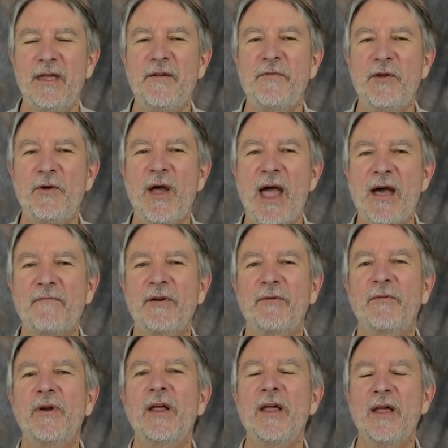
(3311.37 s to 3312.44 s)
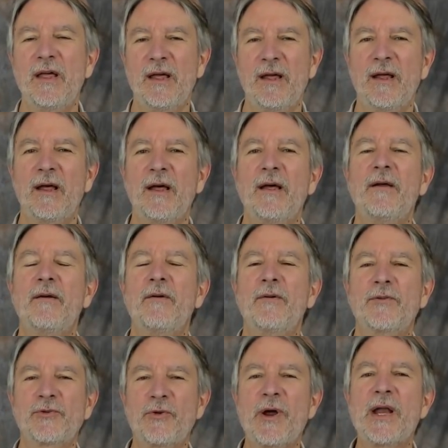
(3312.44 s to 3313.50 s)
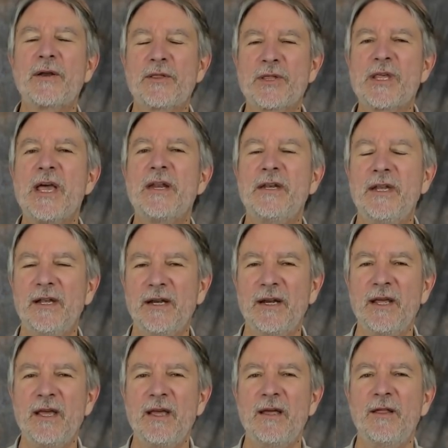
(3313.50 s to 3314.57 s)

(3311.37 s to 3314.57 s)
if you haven't transcended